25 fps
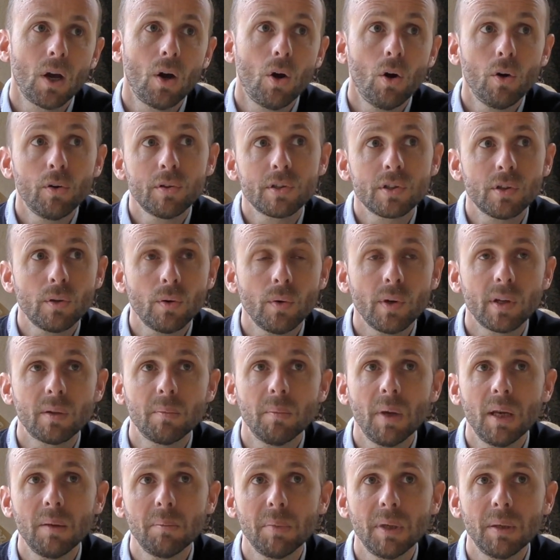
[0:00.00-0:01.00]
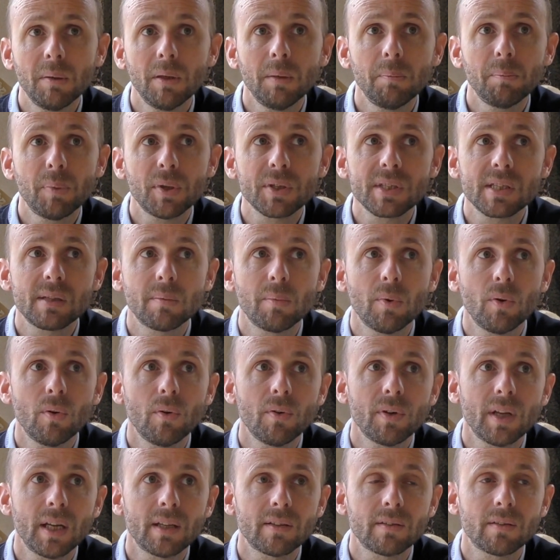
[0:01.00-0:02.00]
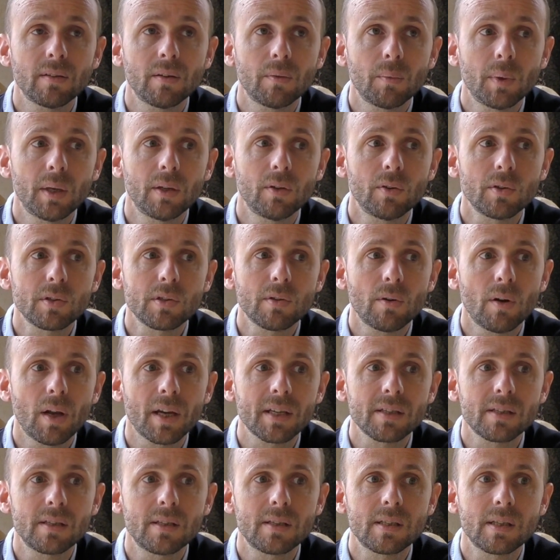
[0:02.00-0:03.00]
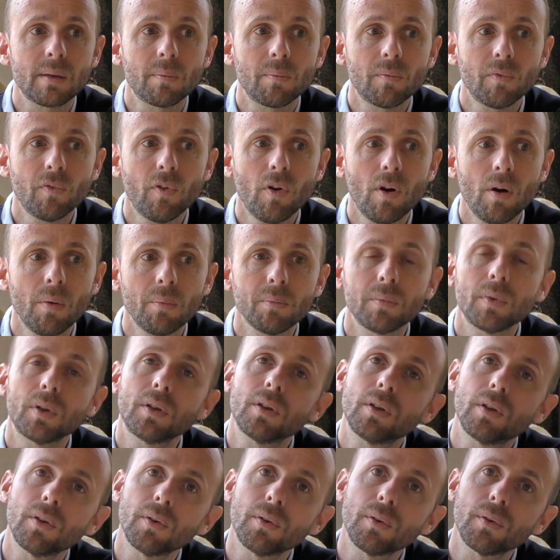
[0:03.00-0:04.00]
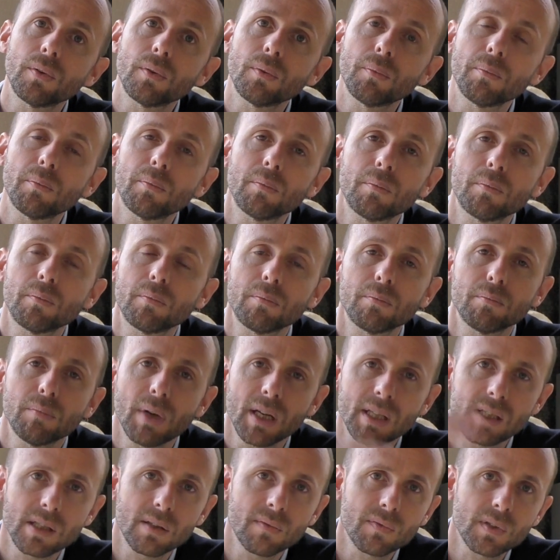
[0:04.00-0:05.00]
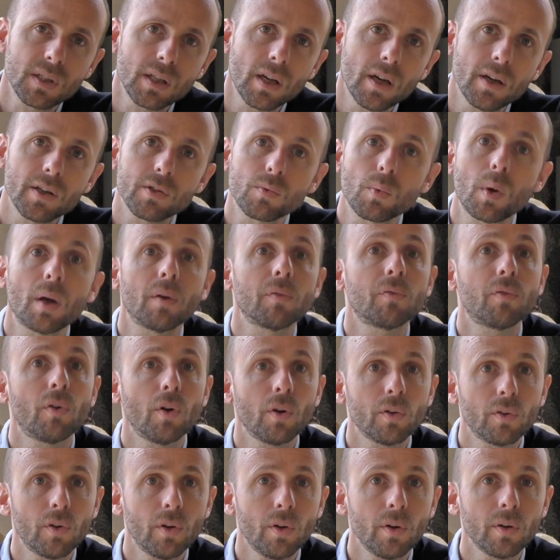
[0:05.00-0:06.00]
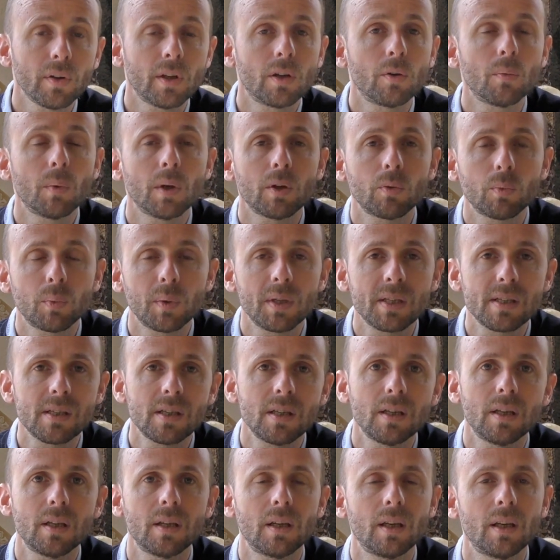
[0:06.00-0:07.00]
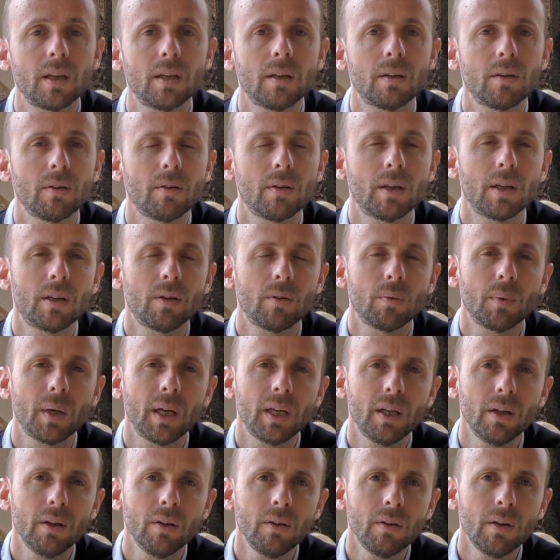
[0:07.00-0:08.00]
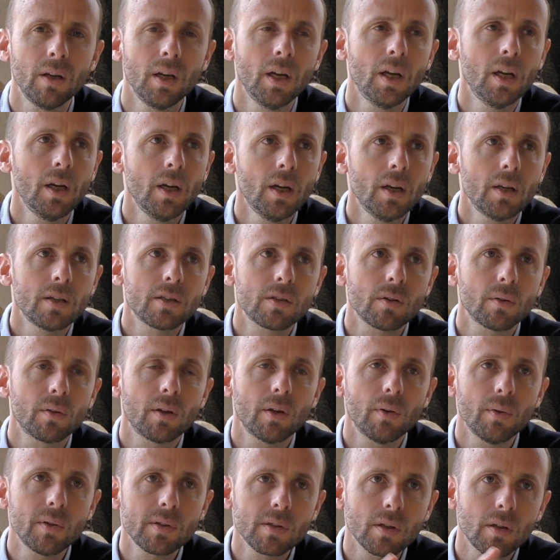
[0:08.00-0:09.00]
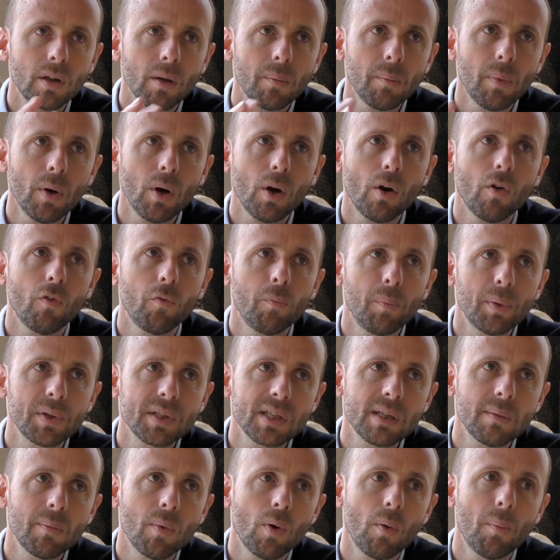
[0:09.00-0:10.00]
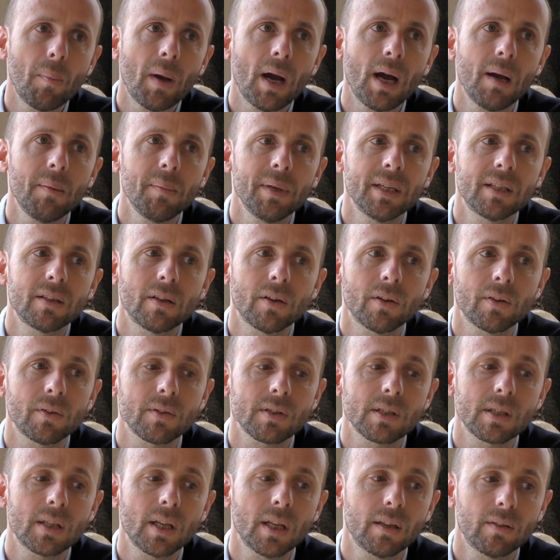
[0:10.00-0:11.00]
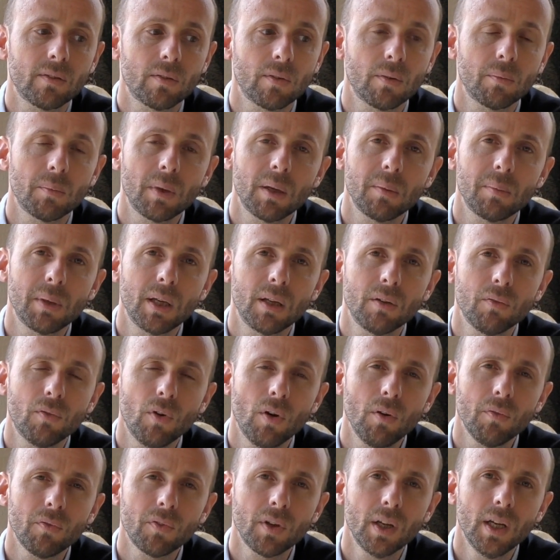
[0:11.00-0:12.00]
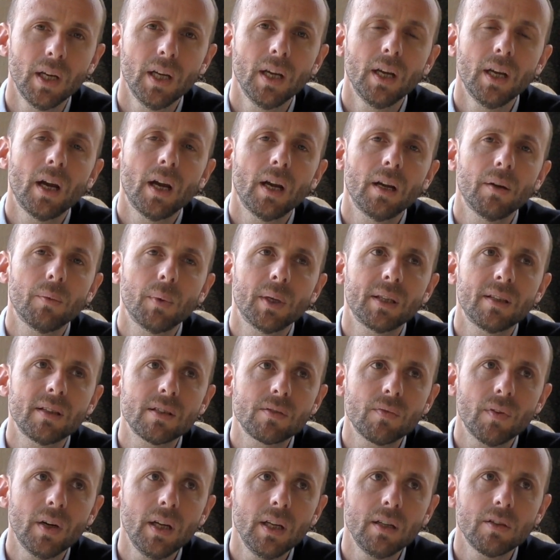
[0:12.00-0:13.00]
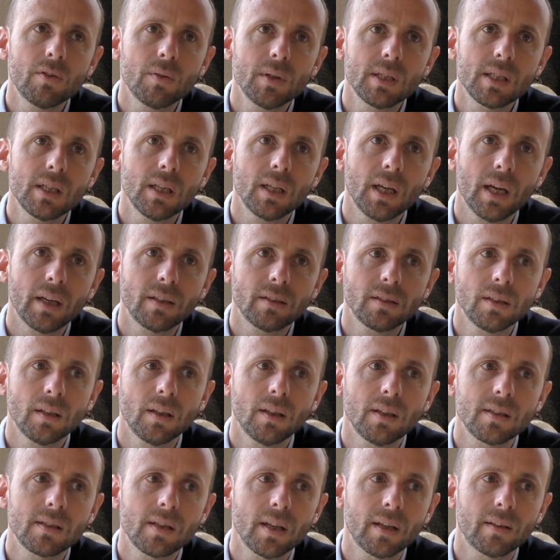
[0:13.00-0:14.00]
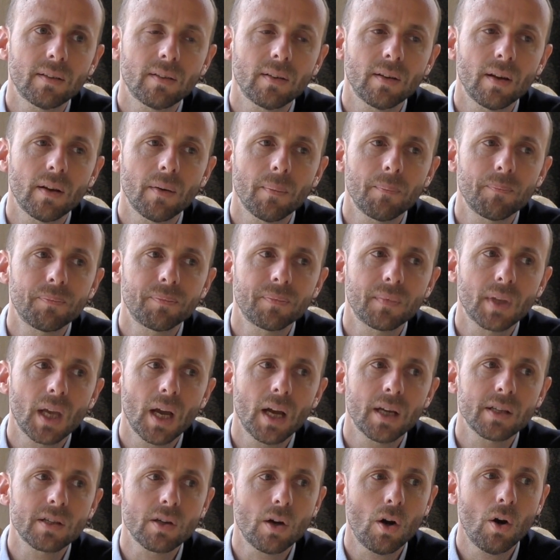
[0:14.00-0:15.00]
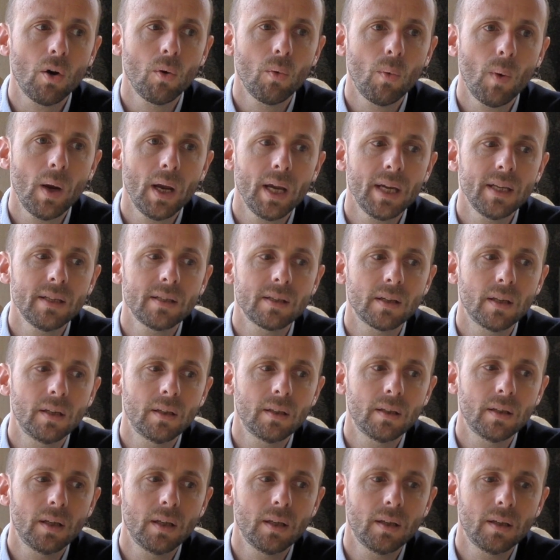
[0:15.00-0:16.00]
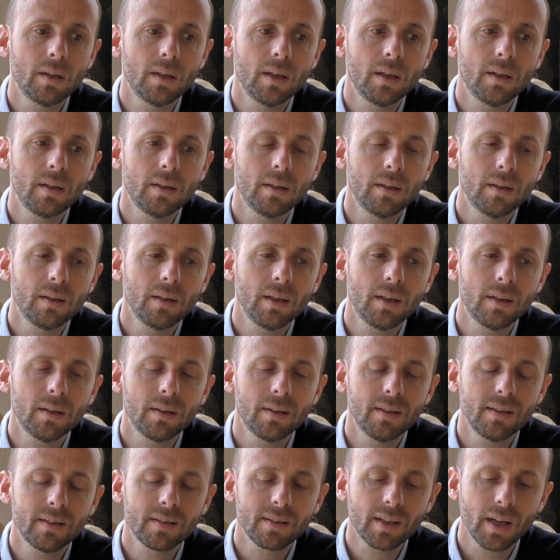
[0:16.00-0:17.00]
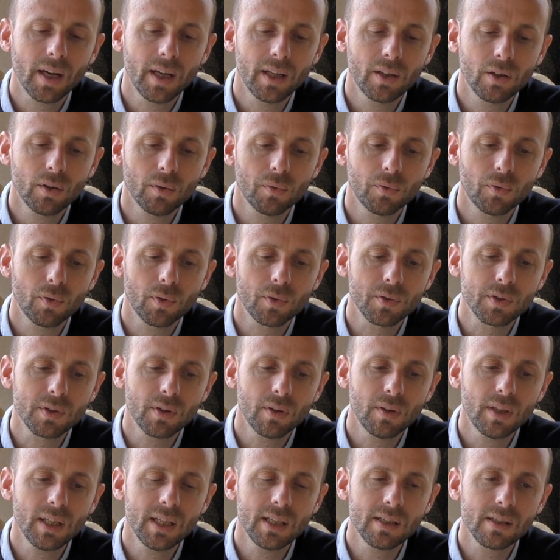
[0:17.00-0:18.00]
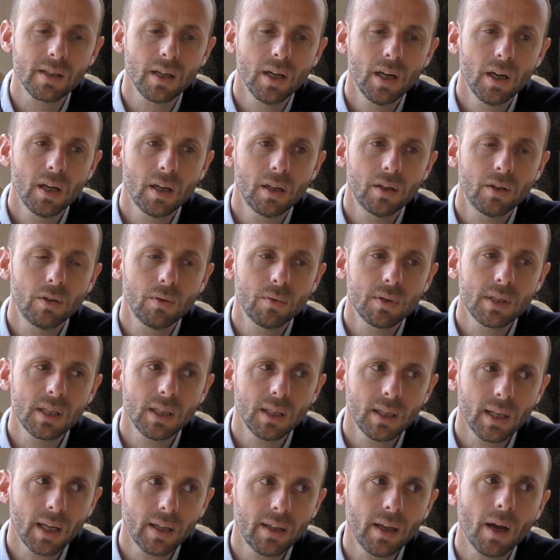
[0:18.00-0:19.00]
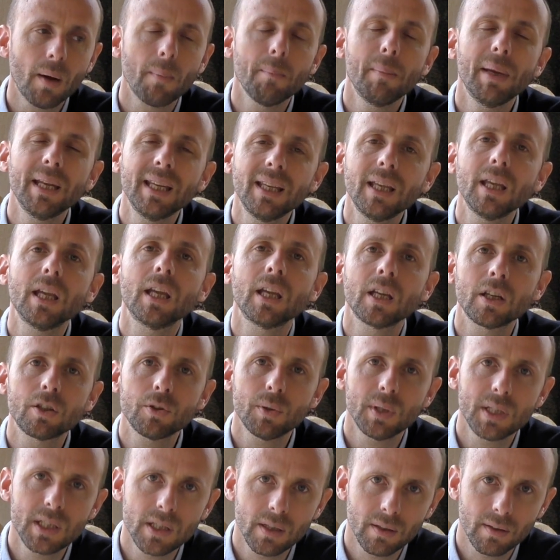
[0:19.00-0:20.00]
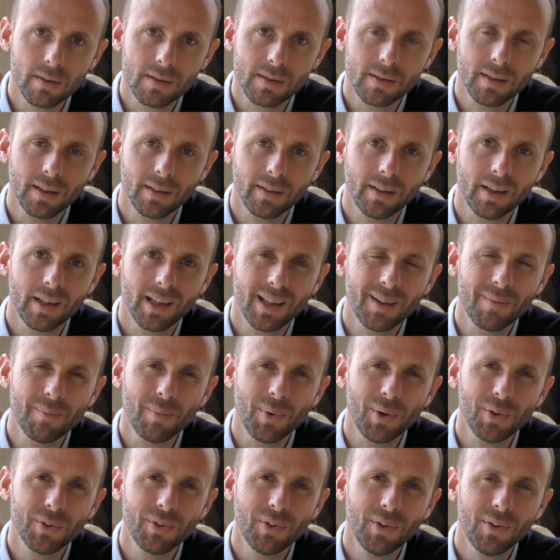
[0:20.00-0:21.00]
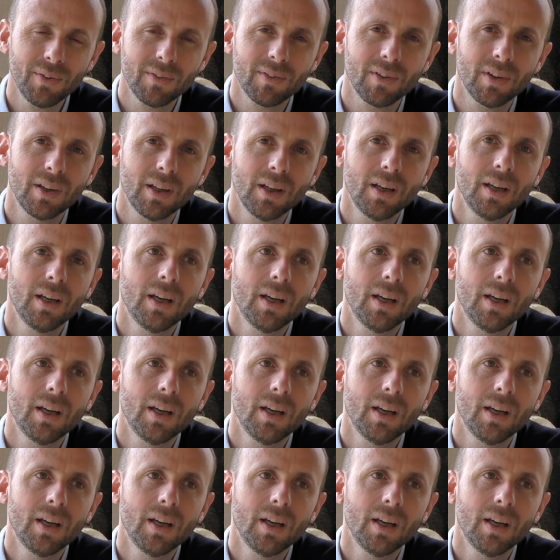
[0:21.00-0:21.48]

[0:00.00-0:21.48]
Also, it may be possible that when the solar system formed, the massive stars were further than what we see in, uh, in Orion. So there is a number of possible parameters that may be involved. What is very interesting, I think, is that, um, as always in, in, in, in this kind of uh, studies, you see that there are many ingredients that are important.